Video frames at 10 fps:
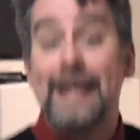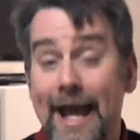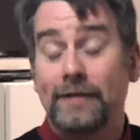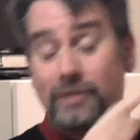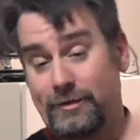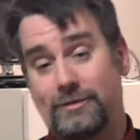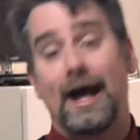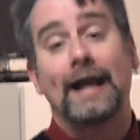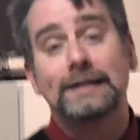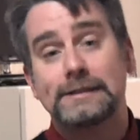Yes,
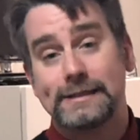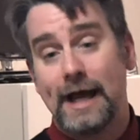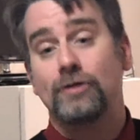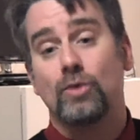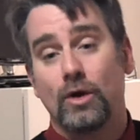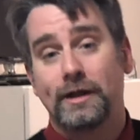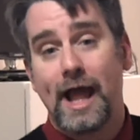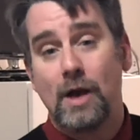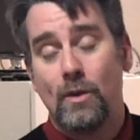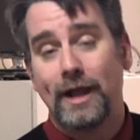science does work
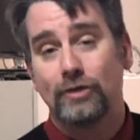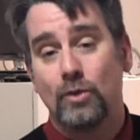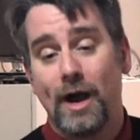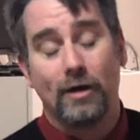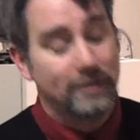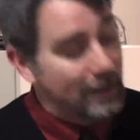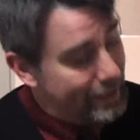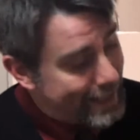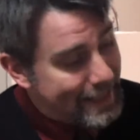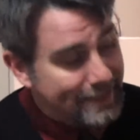that way as well.
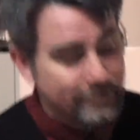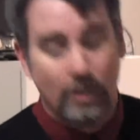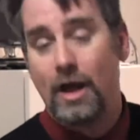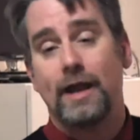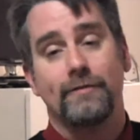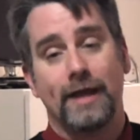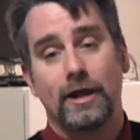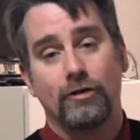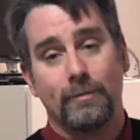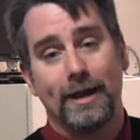There is a lot of
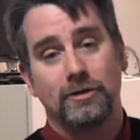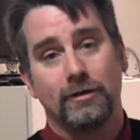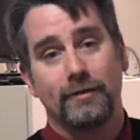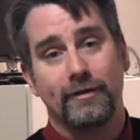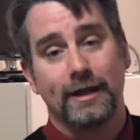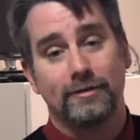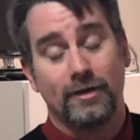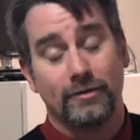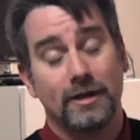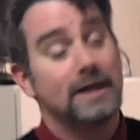incremental
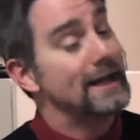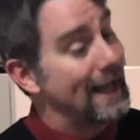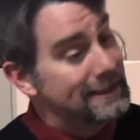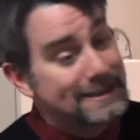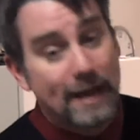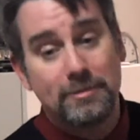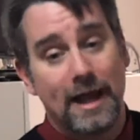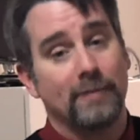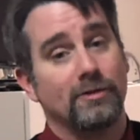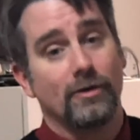advances, and
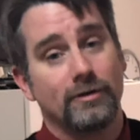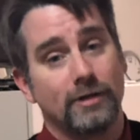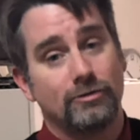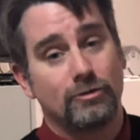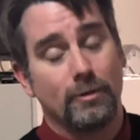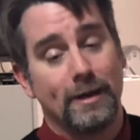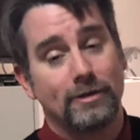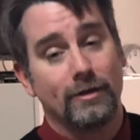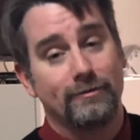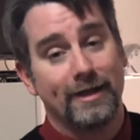sometimes those
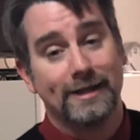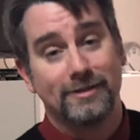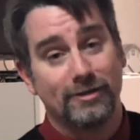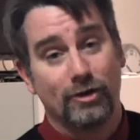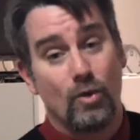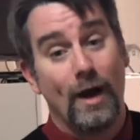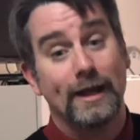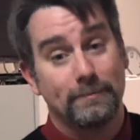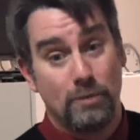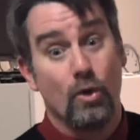incremental advances are
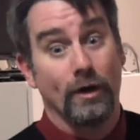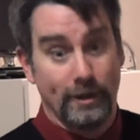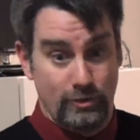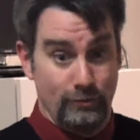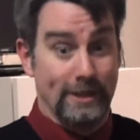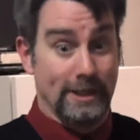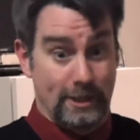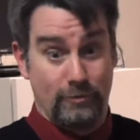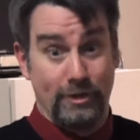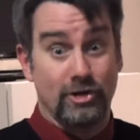quite important to
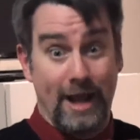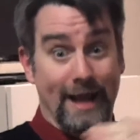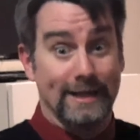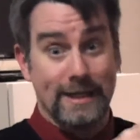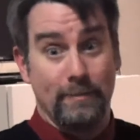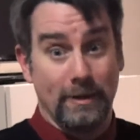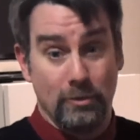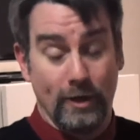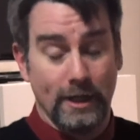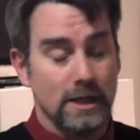reach a kind of tipping
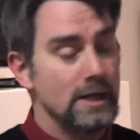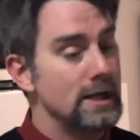point.